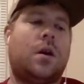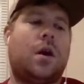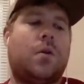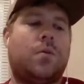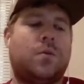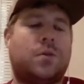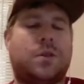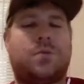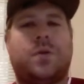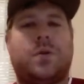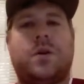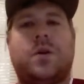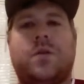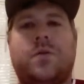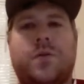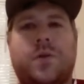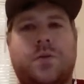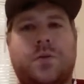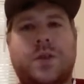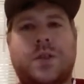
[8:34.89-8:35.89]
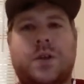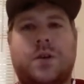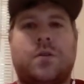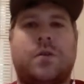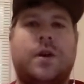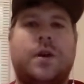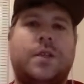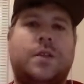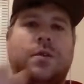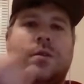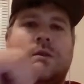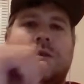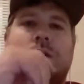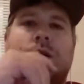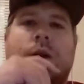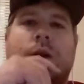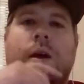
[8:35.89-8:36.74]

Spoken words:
which is pretty good for 3 generations.